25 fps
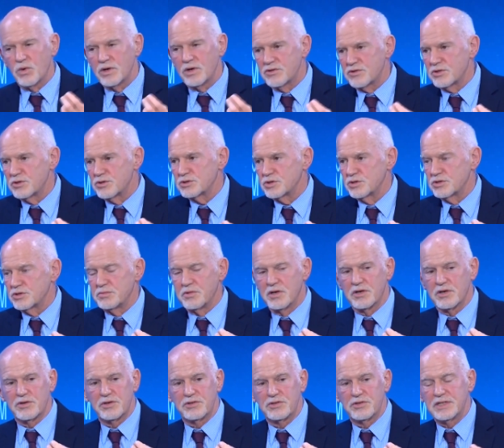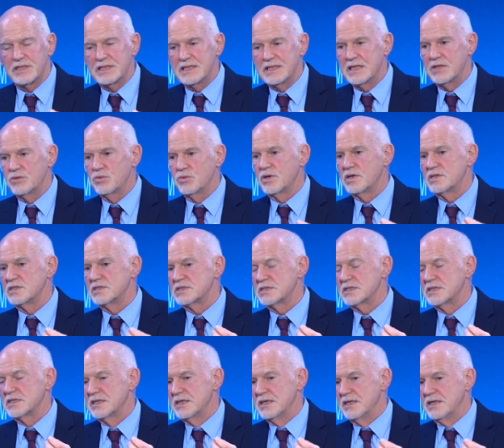social democracy did was
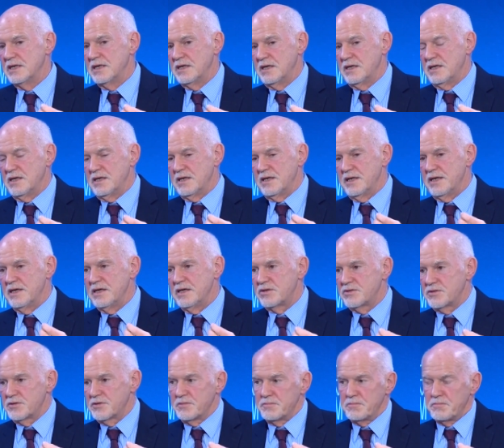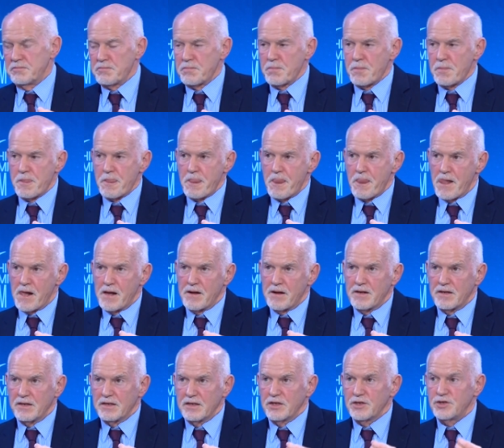it
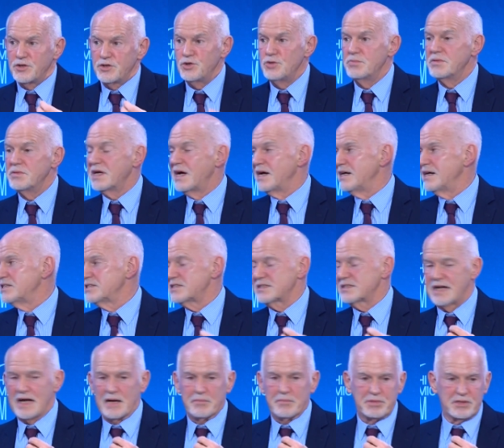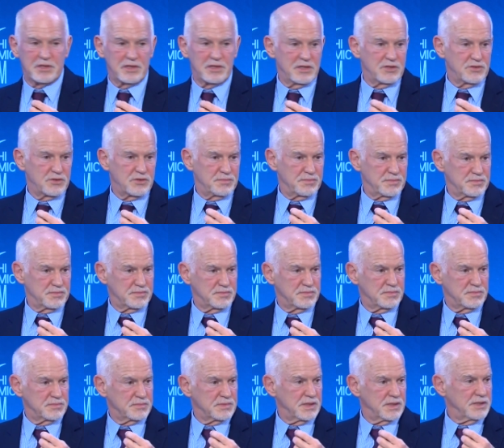humanized capitalism.
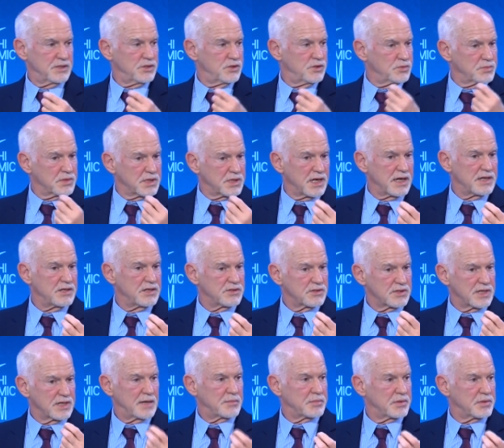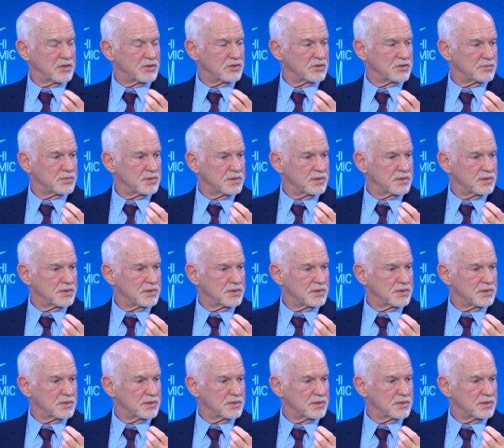It humanized capitalism.